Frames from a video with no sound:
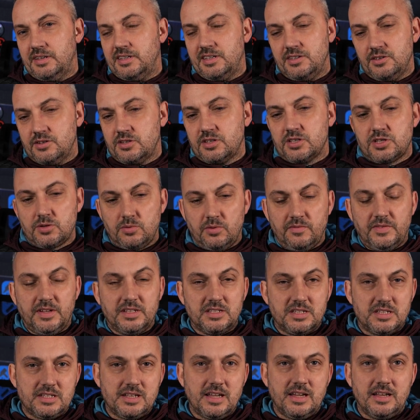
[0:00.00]
Uh, you can sort of
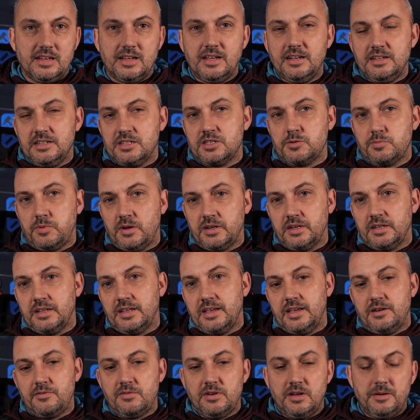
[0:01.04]
understand that. This is one of
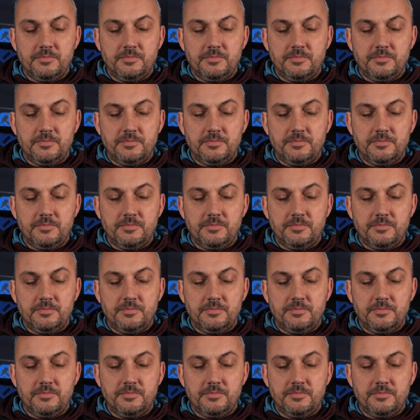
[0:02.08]
their...